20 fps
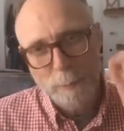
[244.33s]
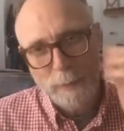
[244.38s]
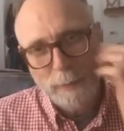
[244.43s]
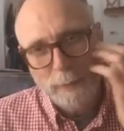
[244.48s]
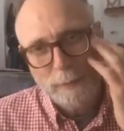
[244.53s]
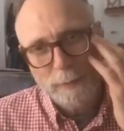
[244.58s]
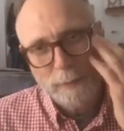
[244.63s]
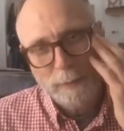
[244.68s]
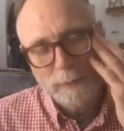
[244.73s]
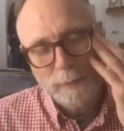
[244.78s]

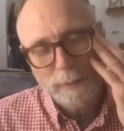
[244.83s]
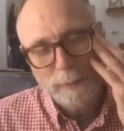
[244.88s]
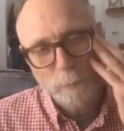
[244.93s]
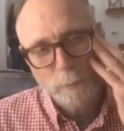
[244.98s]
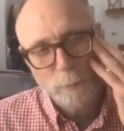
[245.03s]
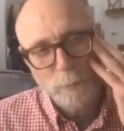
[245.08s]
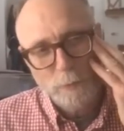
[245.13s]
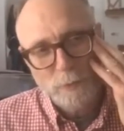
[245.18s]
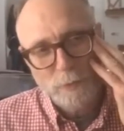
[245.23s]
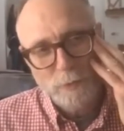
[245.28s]
But it
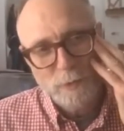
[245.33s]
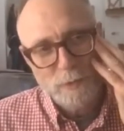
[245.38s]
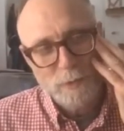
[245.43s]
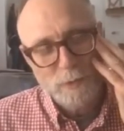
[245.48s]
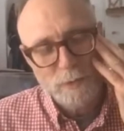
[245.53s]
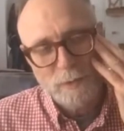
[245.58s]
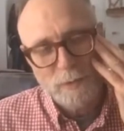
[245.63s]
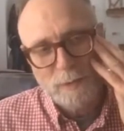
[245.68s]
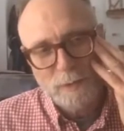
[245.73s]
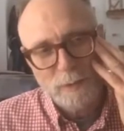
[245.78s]

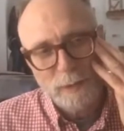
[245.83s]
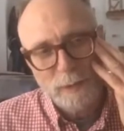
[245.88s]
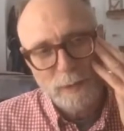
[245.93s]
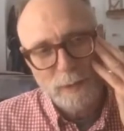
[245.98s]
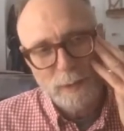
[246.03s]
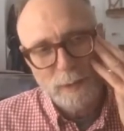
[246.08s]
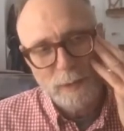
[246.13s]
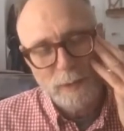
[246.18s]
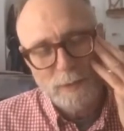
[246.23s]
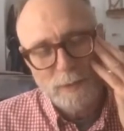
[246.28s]
just
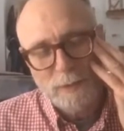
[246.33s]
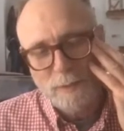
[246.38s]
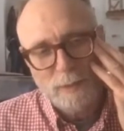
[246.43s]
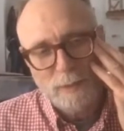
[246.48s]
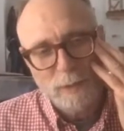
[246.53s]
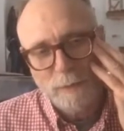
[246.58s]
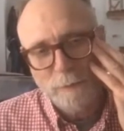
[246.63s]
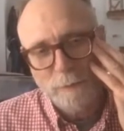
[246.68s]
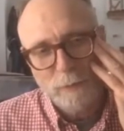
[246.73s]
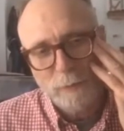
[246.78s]

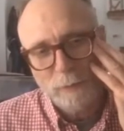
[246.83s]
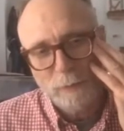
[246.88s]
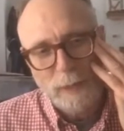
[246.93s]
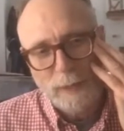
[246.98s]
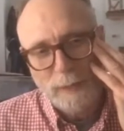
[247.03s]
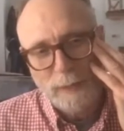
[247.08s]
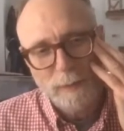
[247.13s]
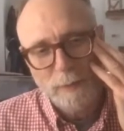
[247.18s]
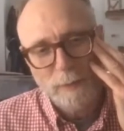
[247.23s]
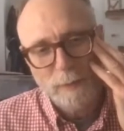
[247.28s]
kind of felt
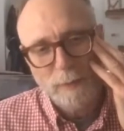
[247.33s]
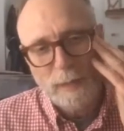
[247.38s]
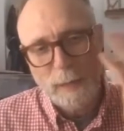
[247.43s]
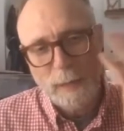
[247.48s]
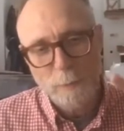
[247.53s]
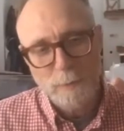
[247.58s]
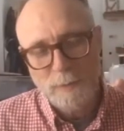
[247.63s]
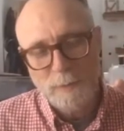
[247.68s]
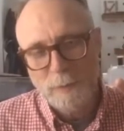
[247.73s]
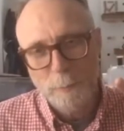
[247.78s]
like
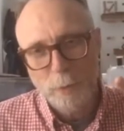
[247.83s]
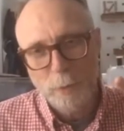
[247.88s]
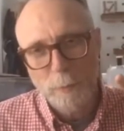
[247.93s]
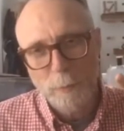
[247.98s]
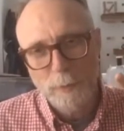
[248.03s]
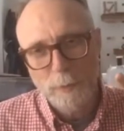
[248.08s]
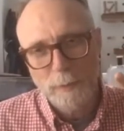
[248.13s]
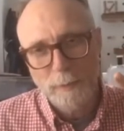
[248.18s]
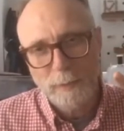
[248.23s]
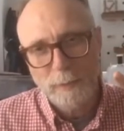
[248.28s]
that was an
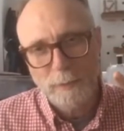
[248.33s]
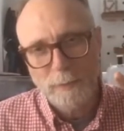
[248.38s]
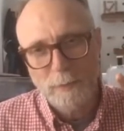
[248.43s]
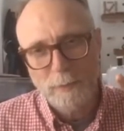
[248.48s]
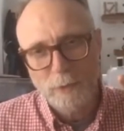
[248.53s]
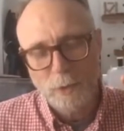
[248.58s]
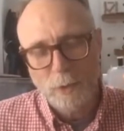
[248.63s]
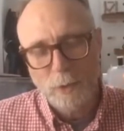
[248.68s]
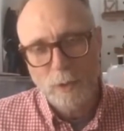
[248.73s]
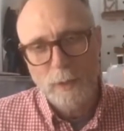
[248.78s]
appropriate thing to
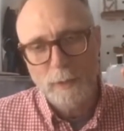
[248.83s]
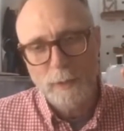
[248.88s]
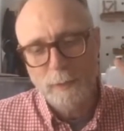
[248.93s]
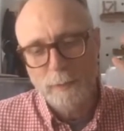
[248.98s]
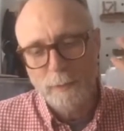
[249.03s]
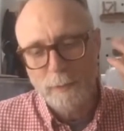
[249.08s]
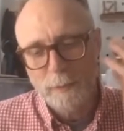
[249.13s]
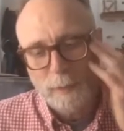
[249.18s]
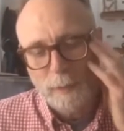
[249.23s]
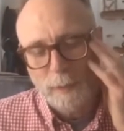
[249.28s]
try and